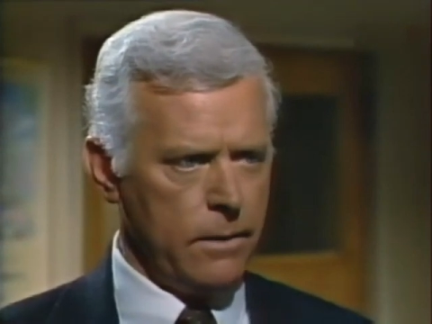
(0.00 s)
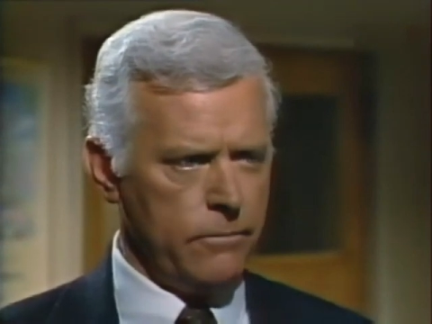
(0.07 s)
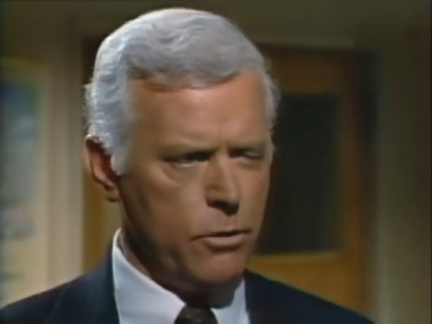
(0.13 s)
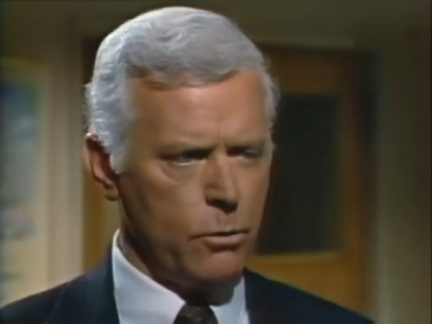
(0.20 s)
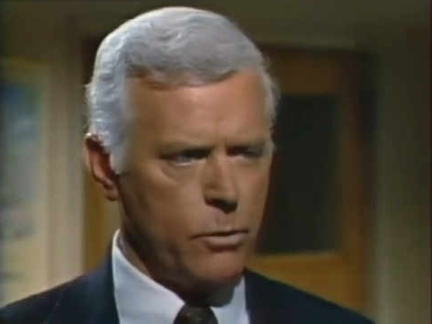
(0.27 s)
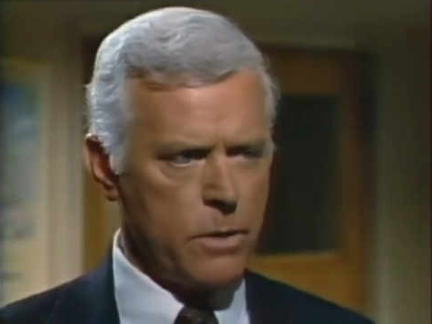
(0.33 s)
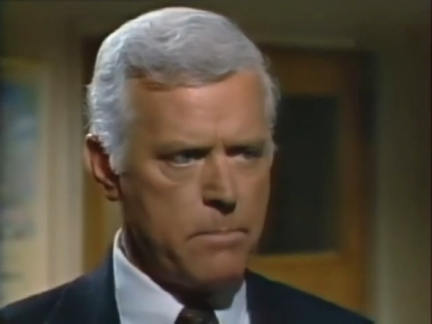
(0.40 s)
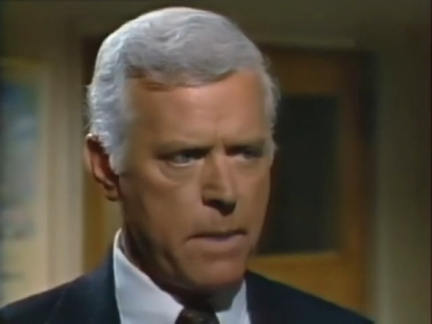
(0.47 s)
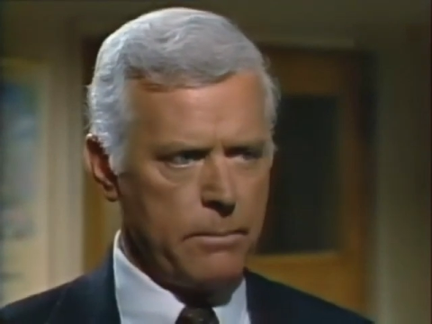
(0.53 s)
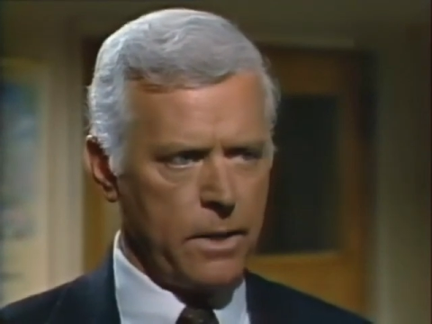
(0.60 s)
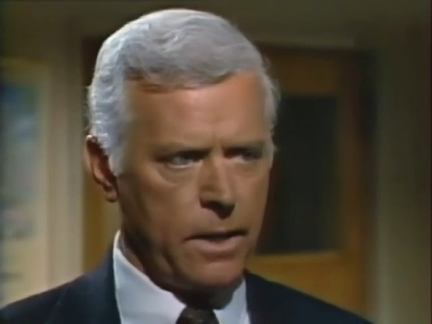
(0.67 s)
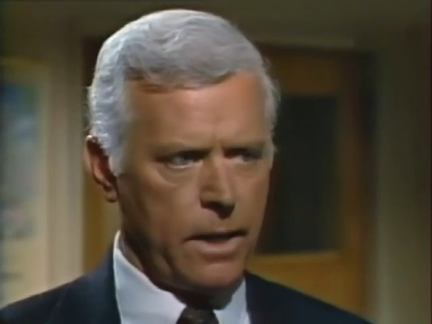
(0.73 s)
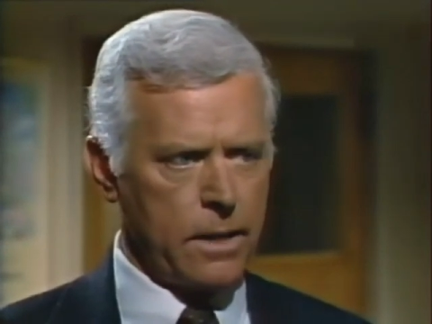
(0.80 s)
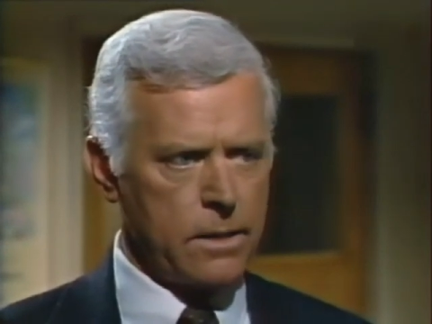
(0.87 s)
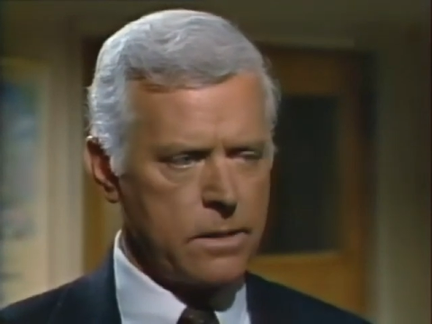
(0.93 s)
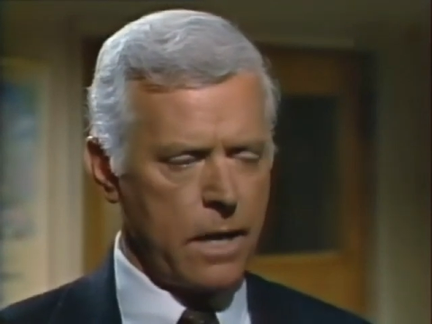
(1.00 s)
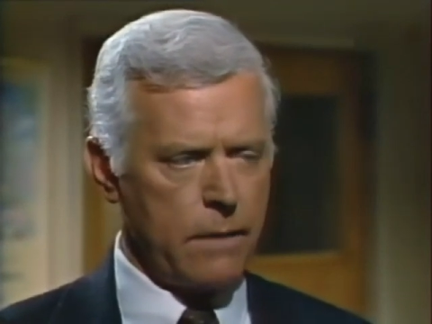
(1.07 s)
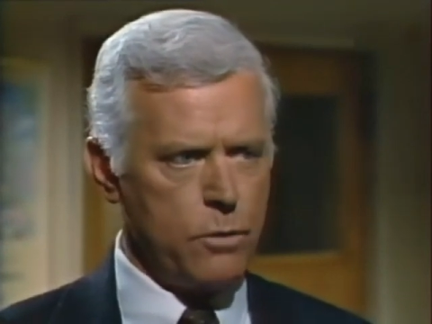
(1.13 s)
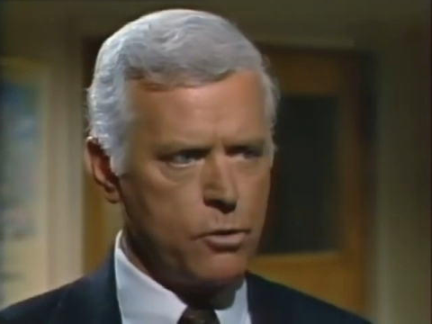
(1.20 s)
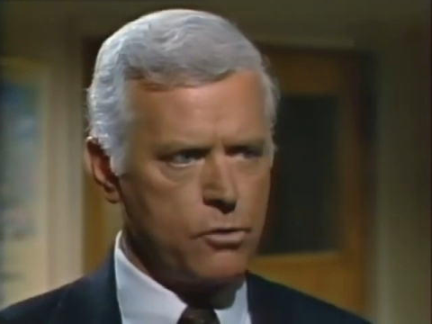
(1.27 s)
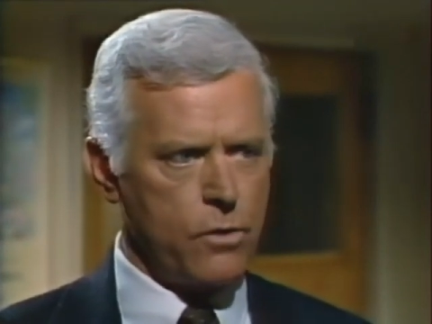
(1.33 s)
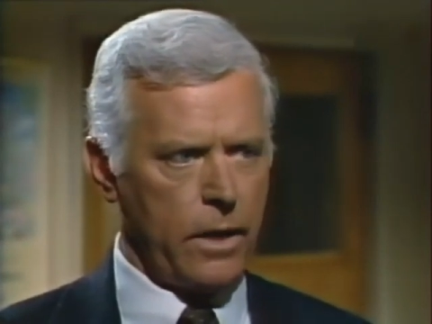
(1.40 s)
If you remember the last
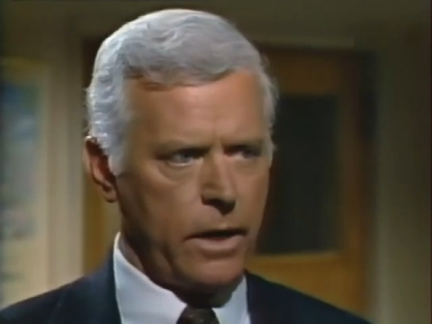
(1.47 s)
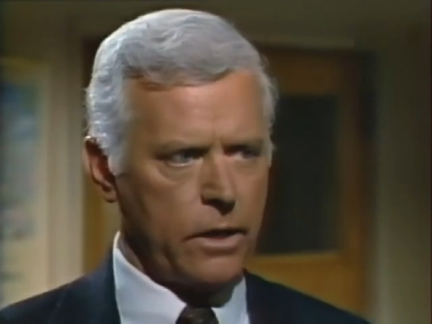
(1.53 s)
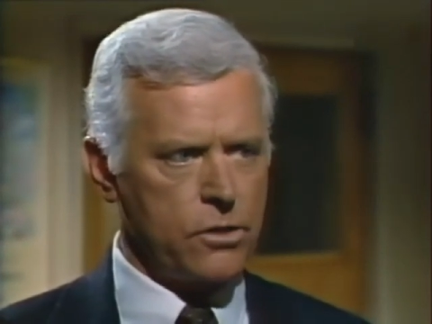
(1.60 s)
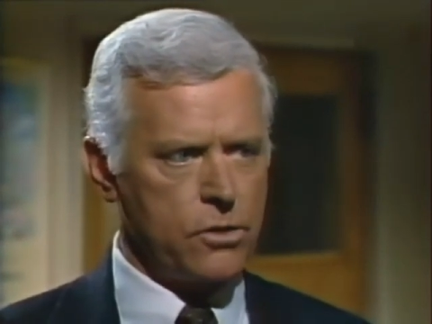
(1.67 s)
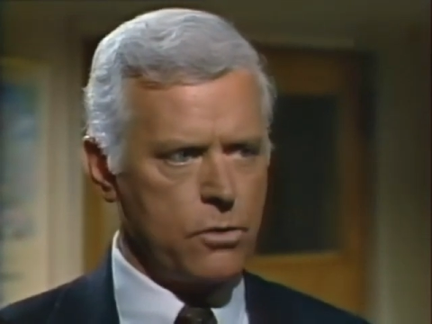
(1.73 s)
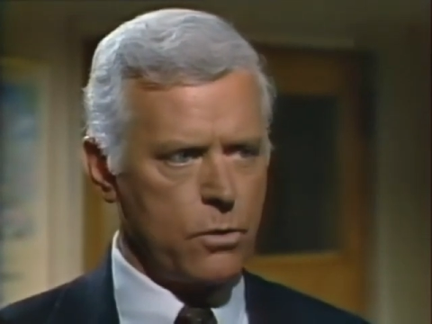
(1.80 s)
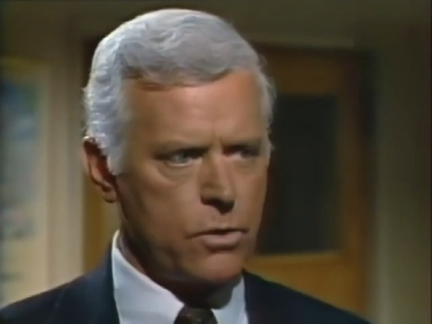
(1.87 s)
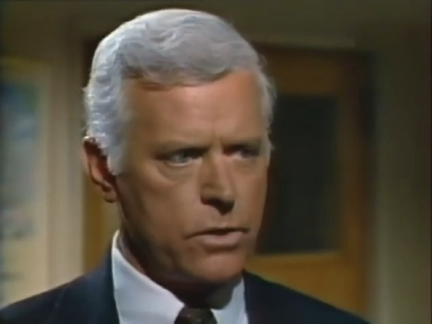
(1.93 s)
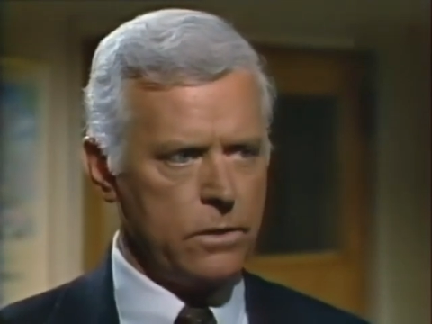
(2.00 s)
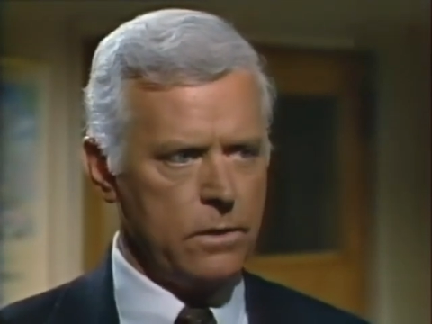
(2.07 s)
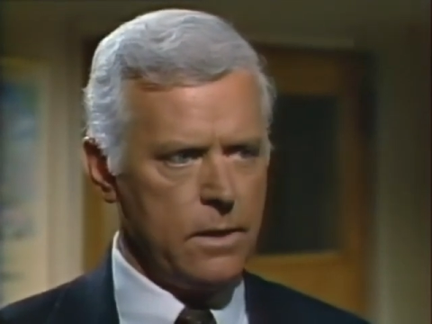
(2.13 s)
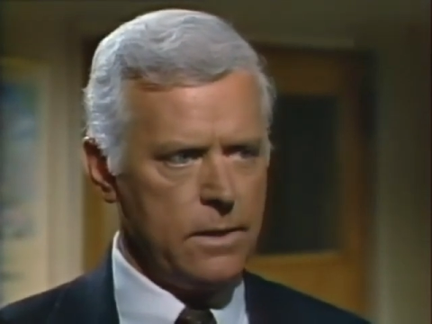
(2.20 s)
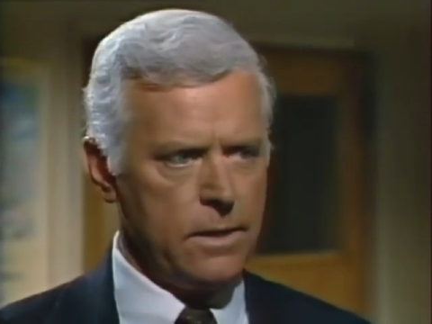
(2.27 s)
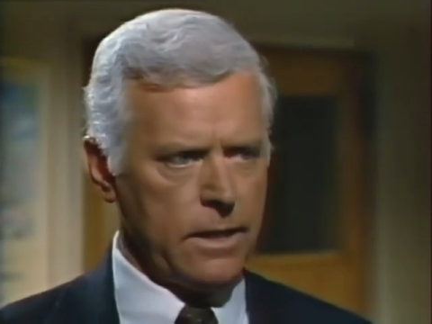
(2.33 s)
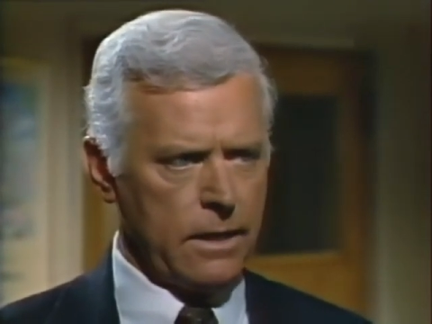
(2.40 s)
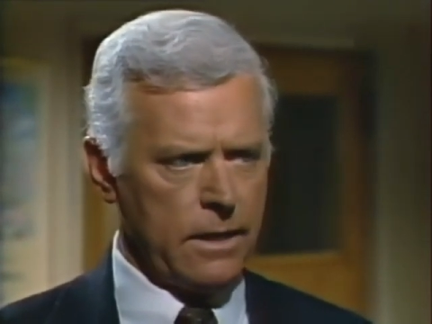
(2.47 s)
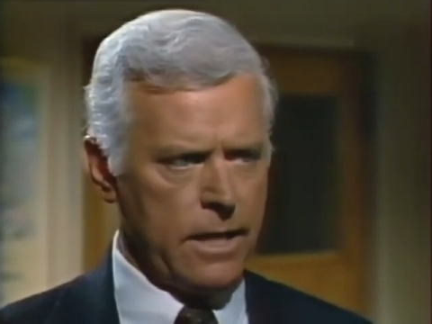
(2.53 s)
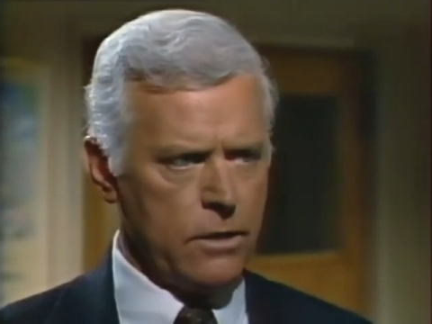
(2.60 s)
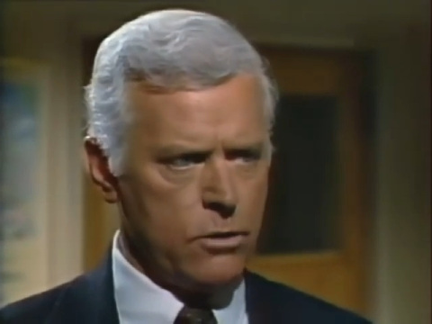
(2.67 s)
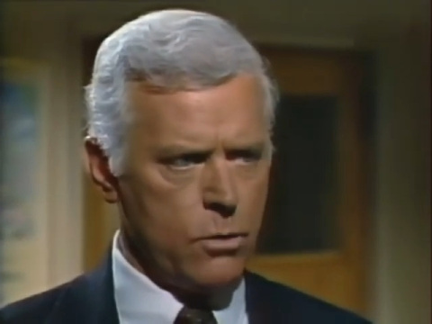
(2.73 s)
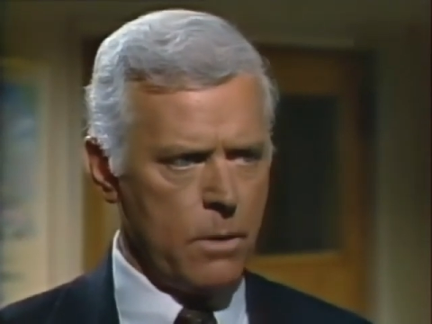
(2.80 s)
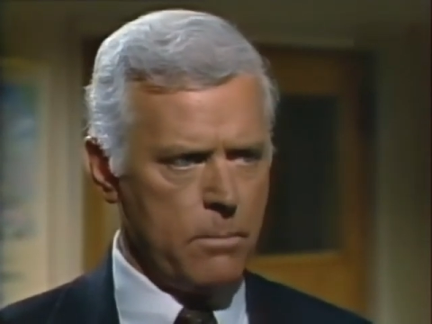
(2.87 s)
time you tried extortion, it
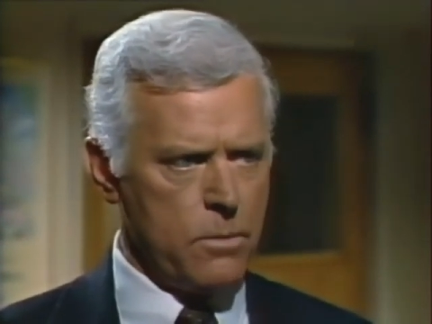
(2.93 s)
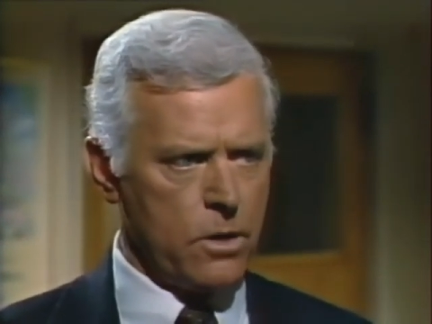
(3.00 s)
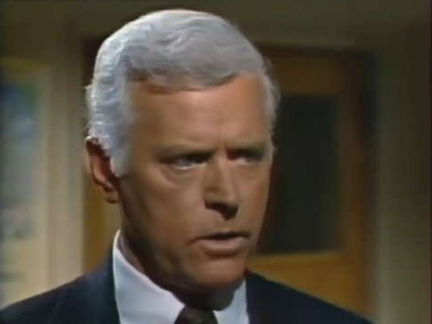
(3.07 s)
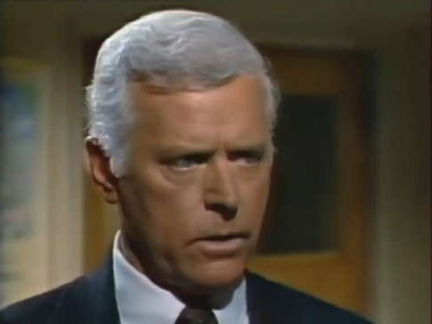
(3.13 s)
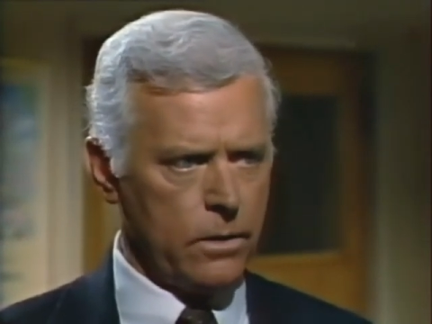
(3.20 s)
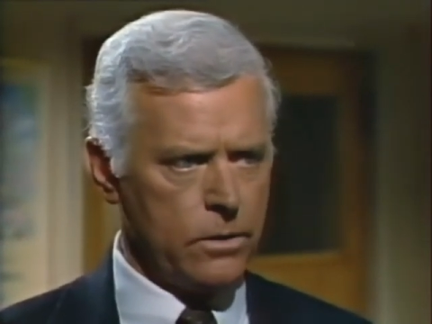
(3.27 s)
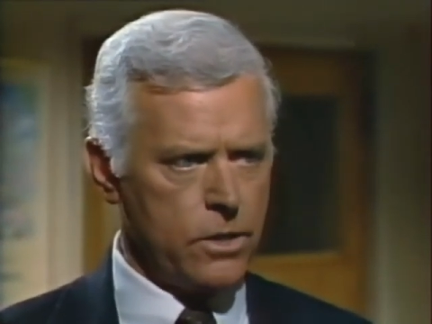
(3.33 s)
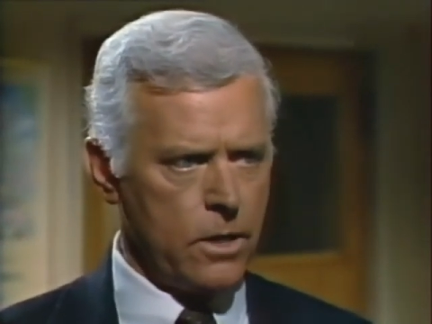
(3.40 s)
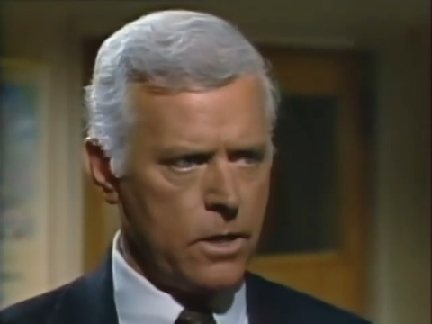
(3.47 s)
led to a murder